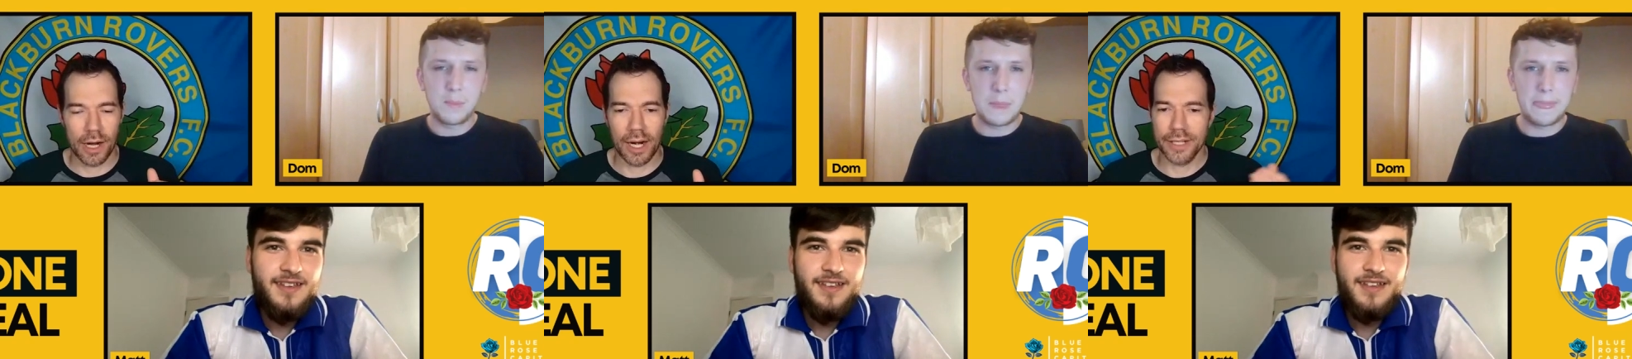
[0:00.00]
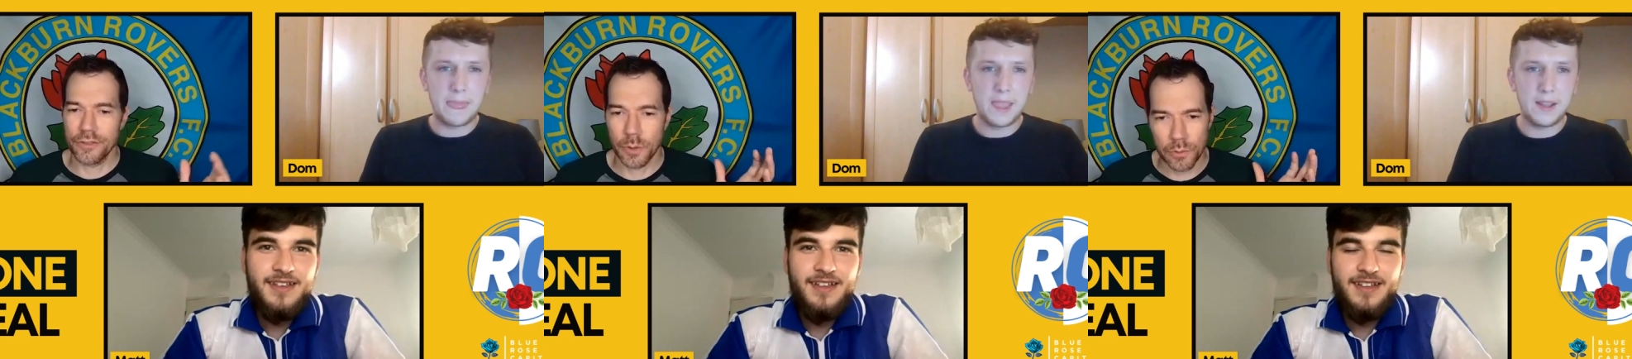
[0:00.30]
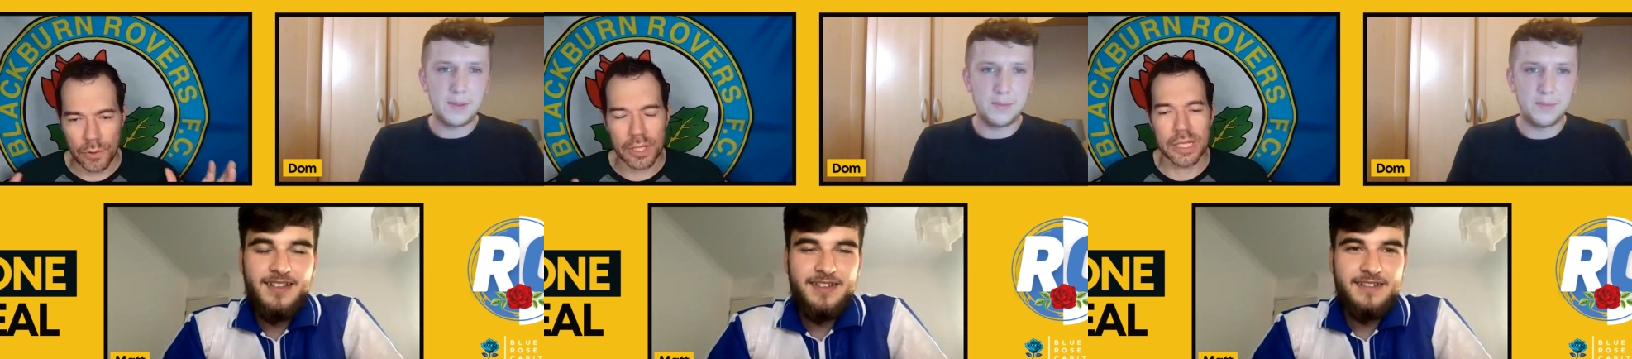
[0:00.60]
Speaker 1: All right. So we're
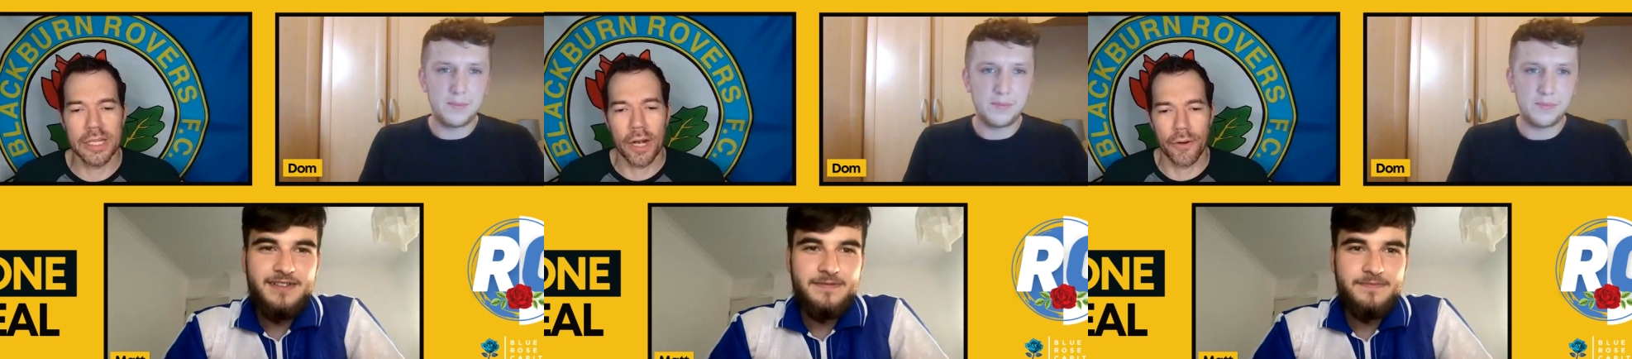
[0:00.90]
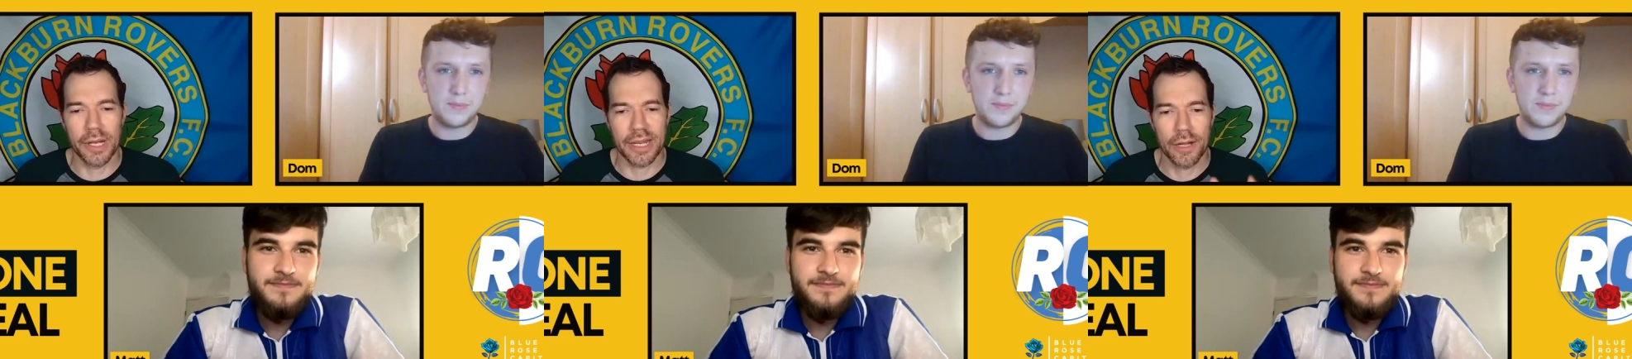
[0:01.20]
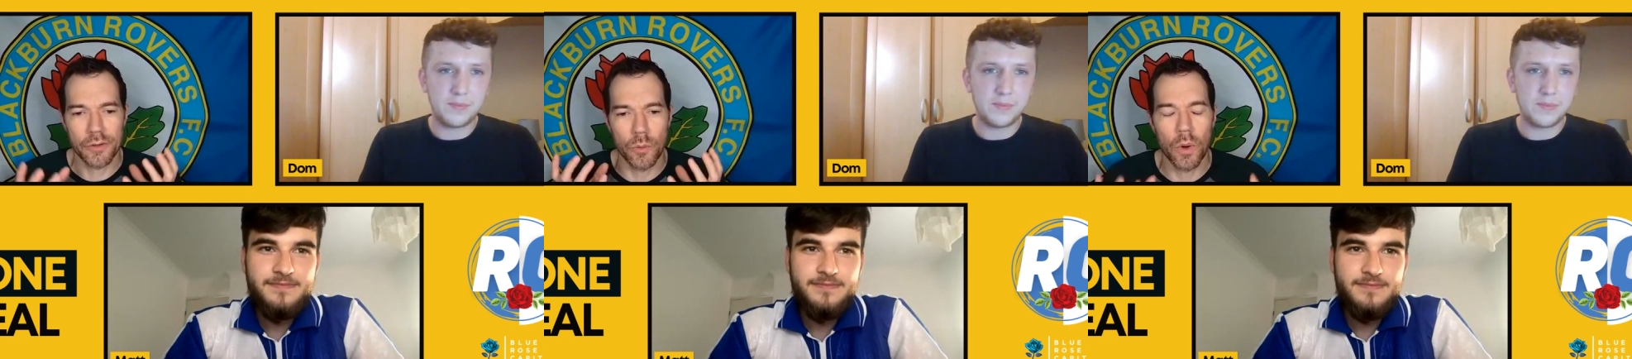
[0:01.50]
really narrowing it
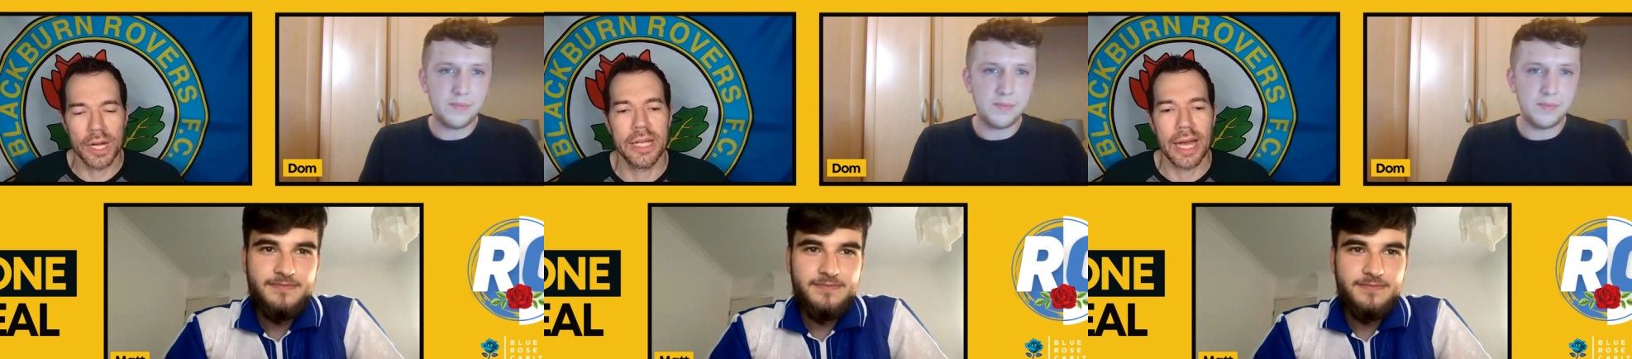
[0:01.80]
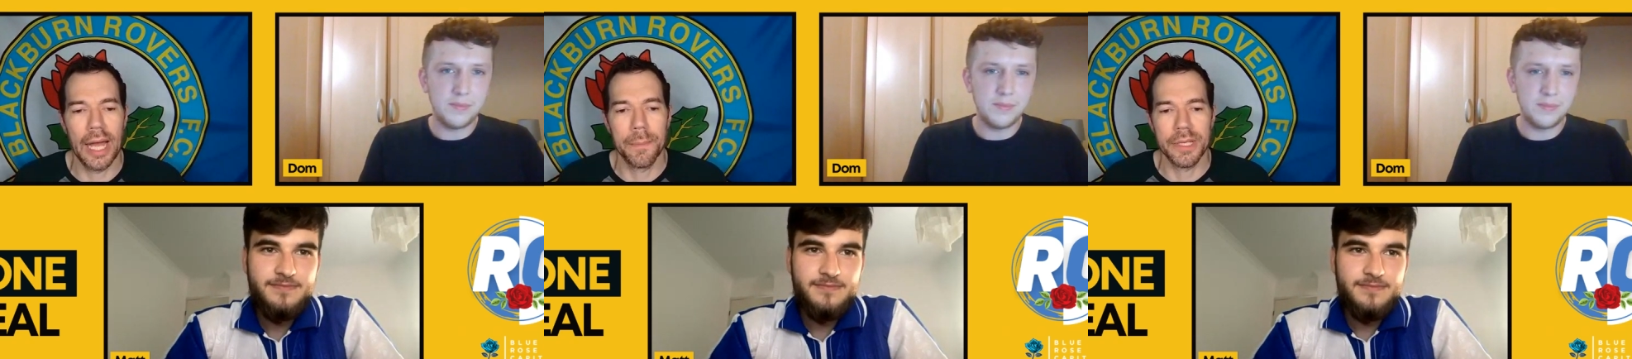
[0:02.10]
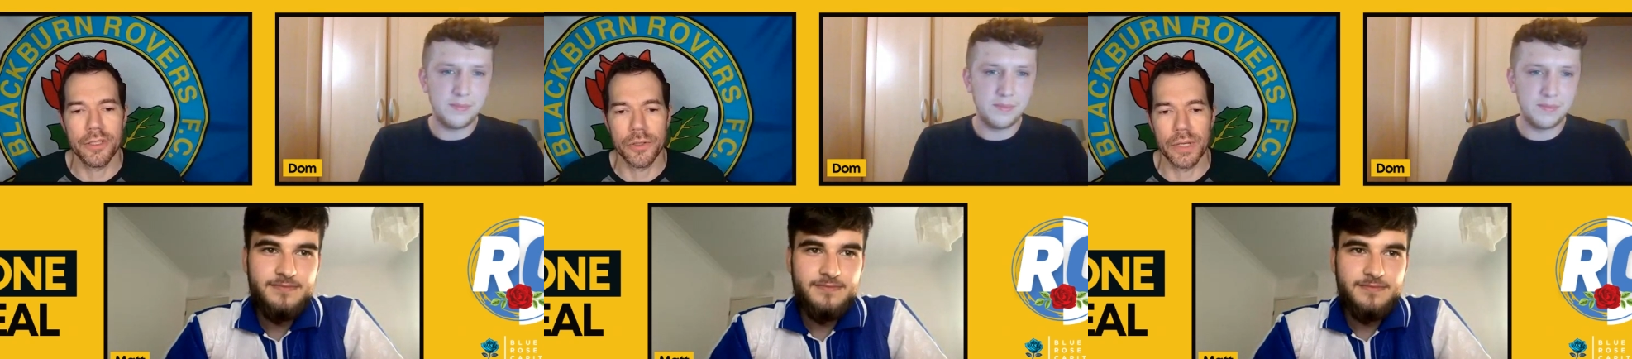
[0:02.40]
down to what did
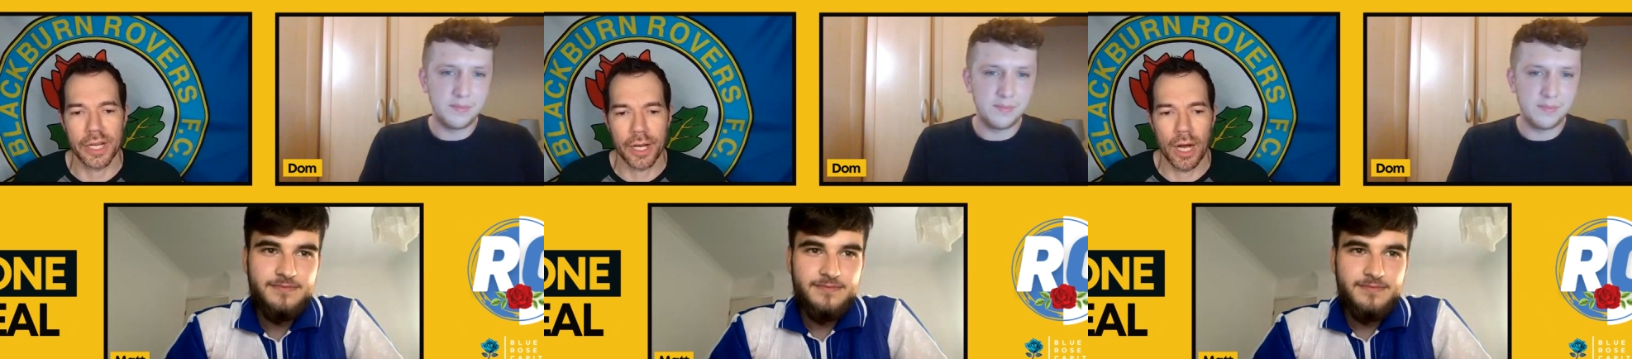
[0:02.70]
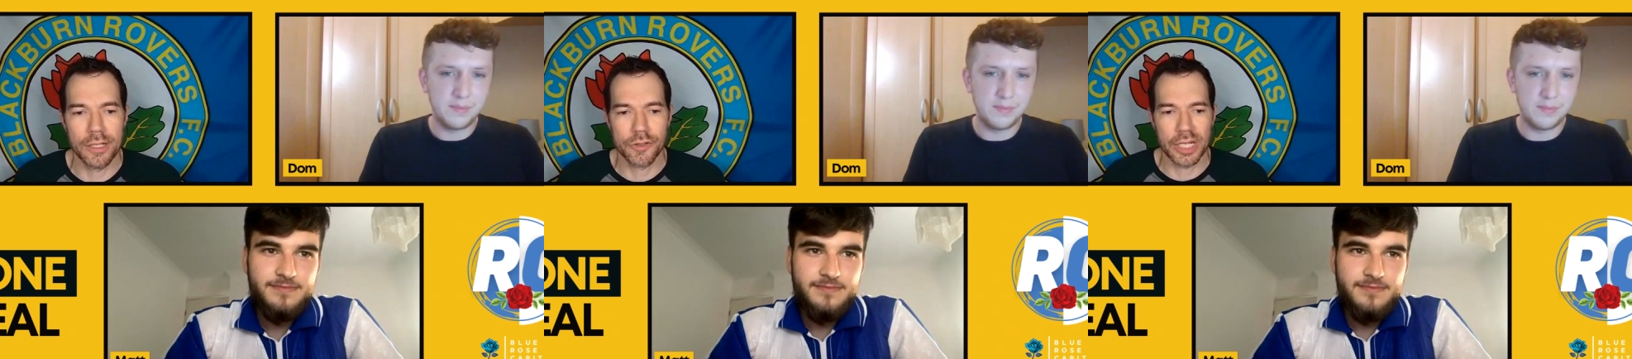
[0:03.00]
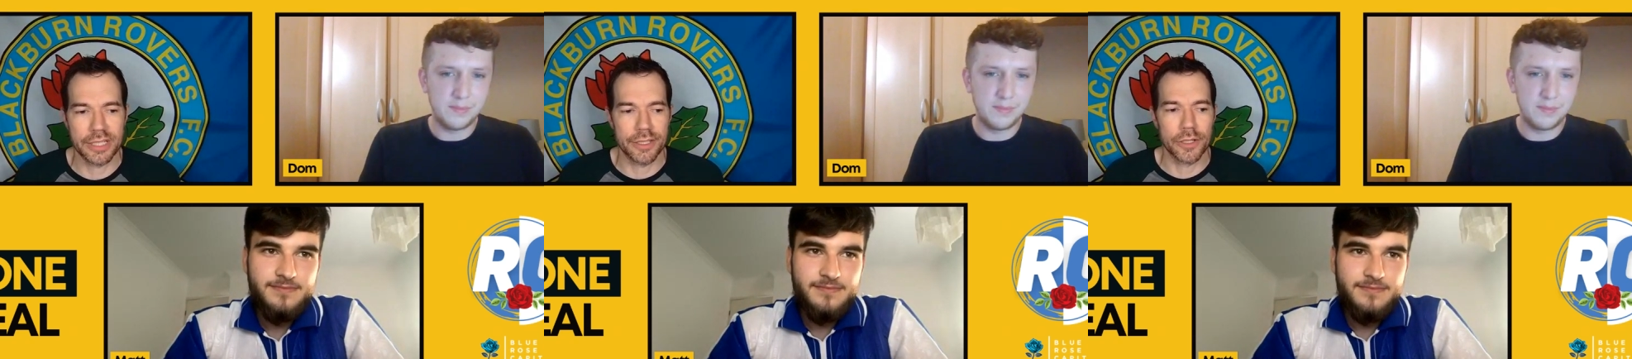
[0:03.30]
Nyambe do in a contract